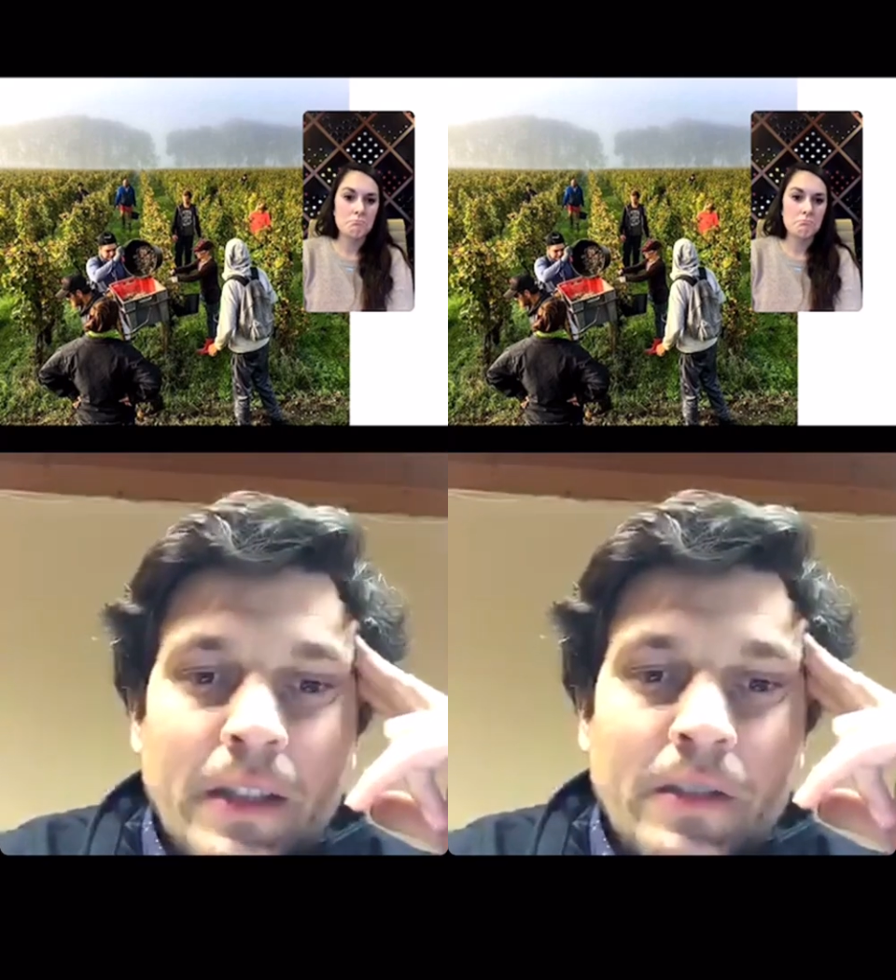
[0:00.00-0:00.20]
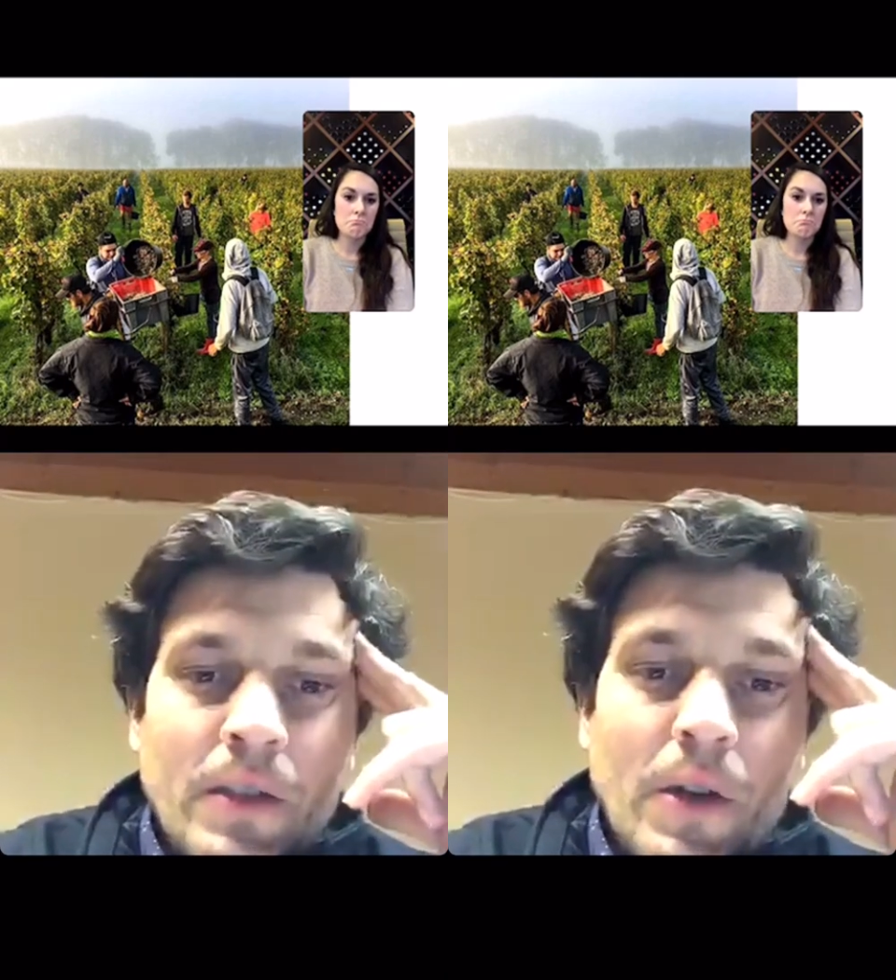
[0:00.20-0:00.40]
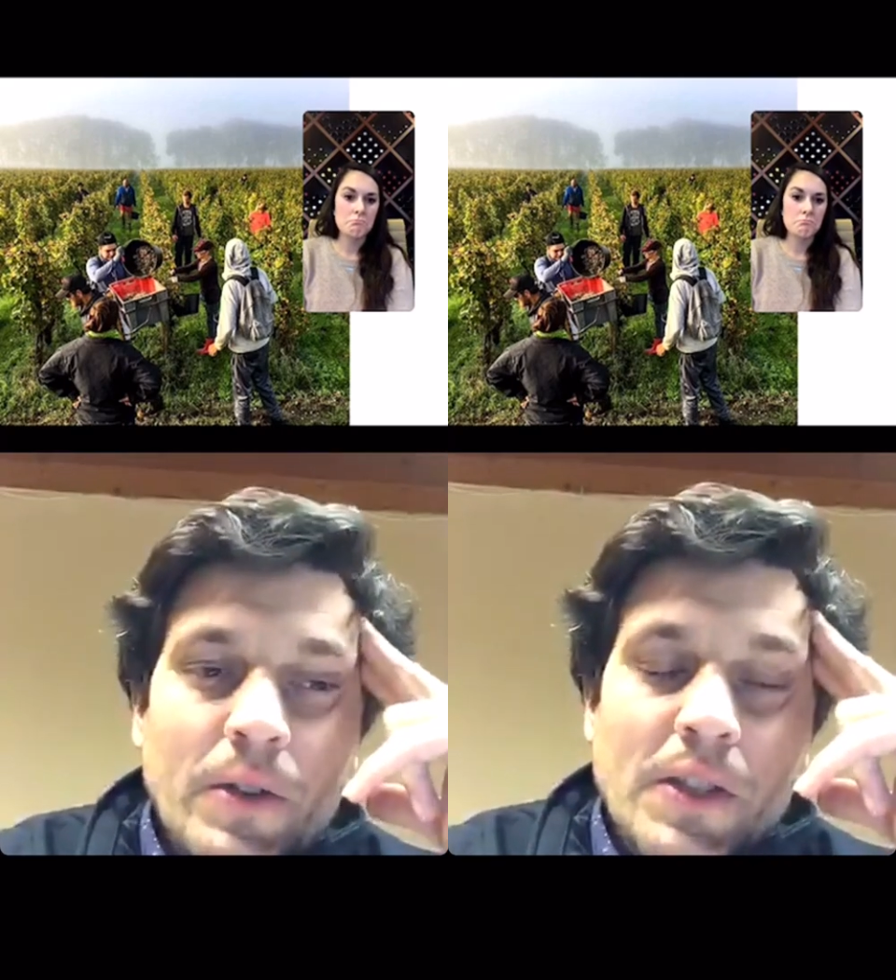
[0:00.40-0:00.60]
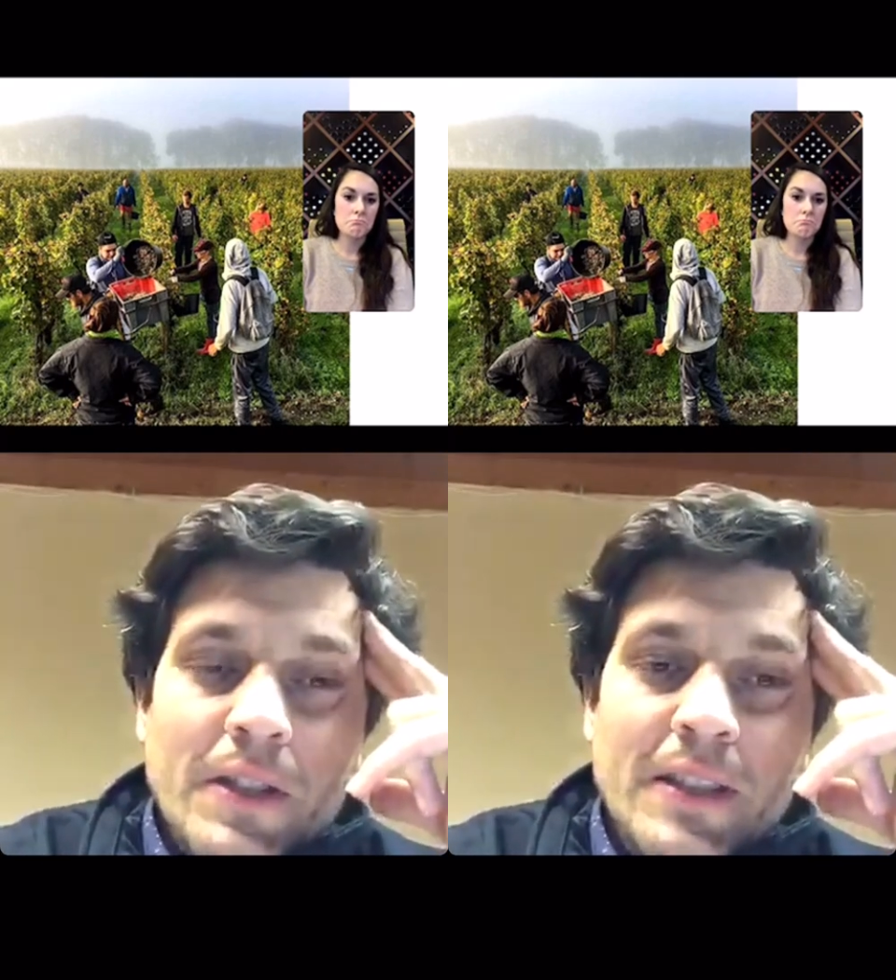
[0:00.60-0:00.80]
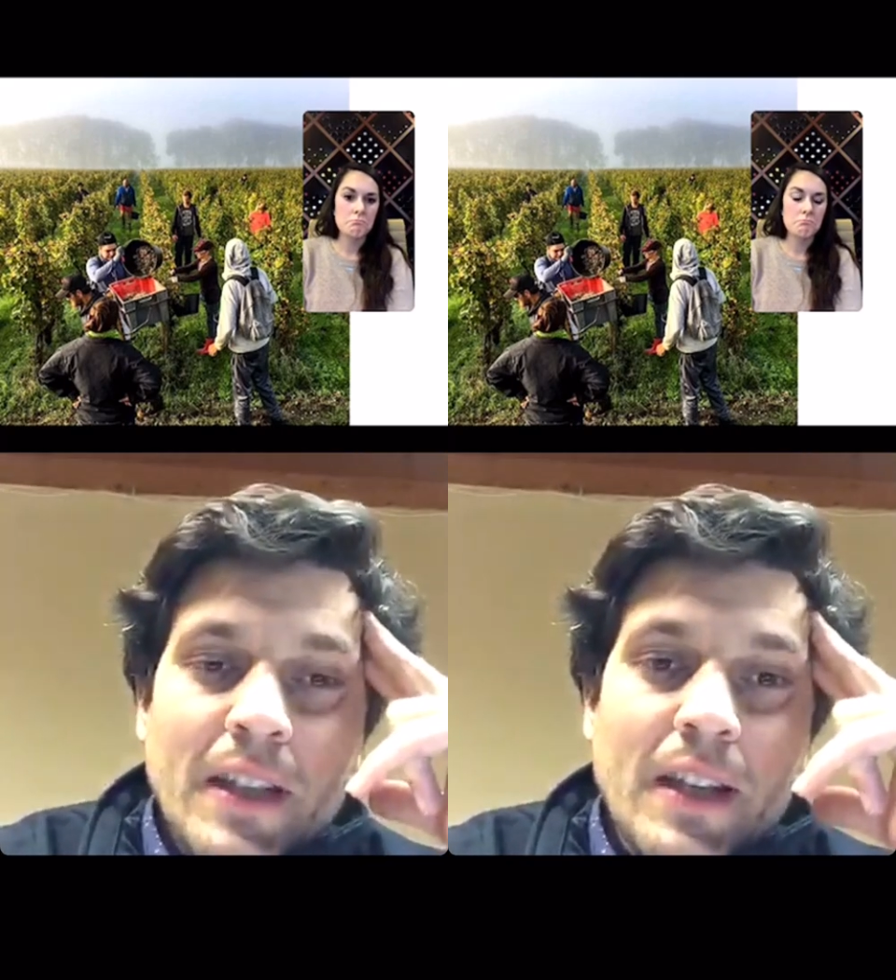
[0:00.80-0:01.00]
The other
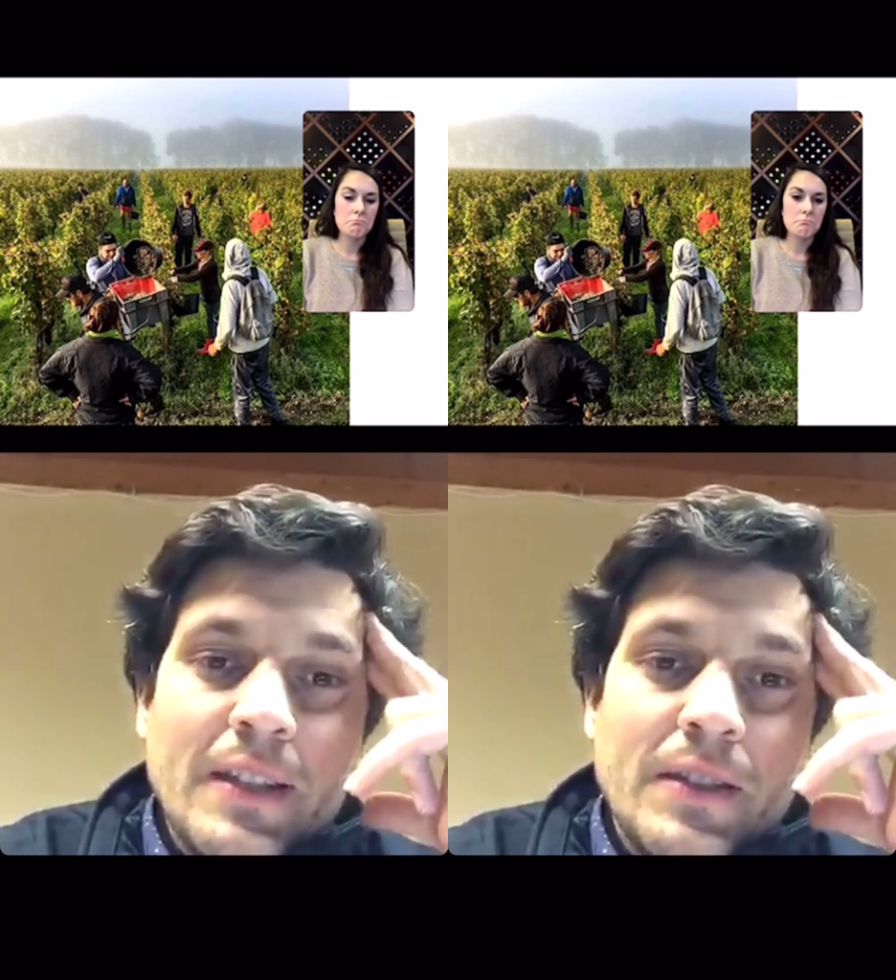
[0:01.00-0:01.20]
thing, it's